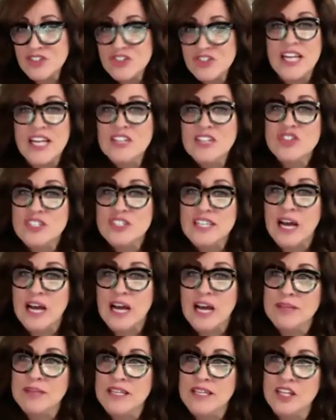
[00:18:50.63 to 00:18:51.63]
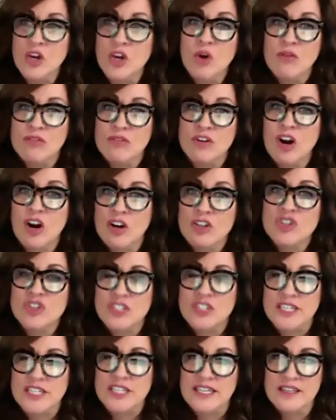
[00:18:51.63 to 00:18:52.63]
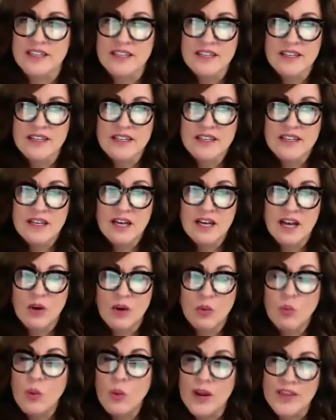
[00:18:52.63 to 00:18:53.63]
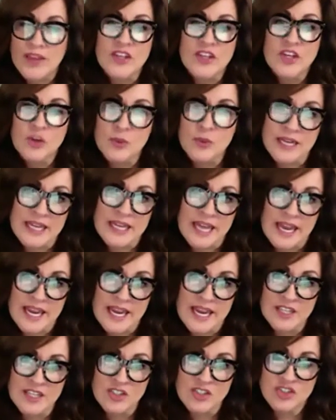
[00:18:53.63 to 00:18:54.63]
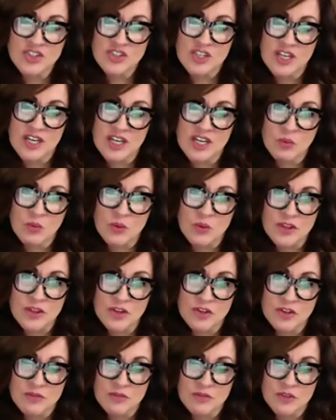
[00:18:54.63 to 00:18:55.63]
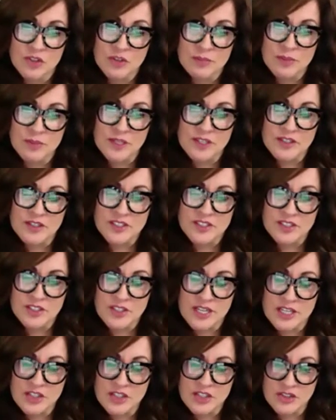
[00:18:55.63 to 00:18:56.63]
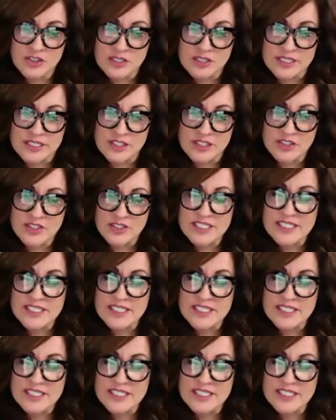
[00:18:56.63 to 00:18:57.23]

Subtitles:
should not be the overarching way that you engage with your peers and your leaders.